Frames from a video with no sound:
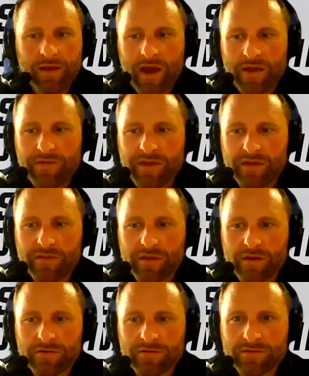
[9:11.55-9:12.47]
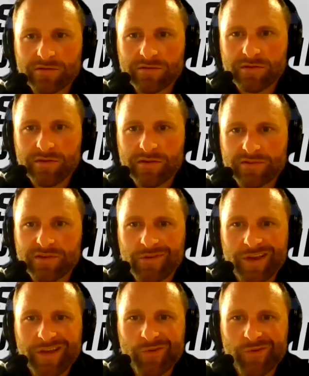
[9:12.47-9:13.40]
i think there's there's a
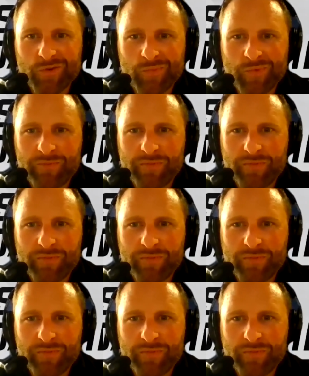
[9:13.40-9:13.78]
great group of